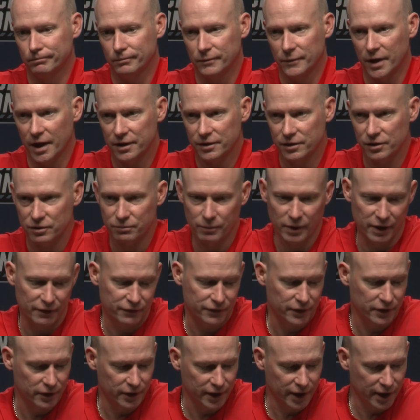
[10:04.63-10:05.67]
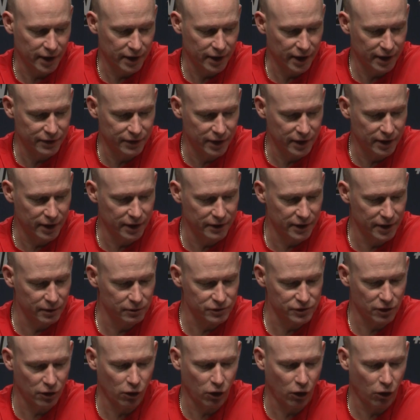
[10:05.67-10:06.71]
That's just my feeling on it. I think it
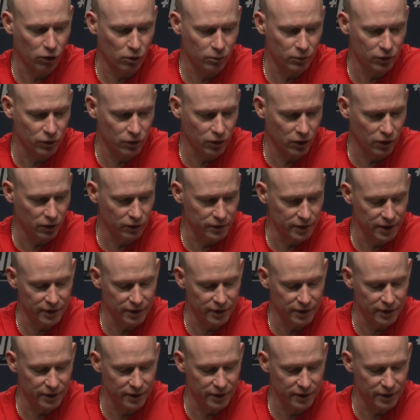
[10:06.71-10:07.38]
was a horrible call,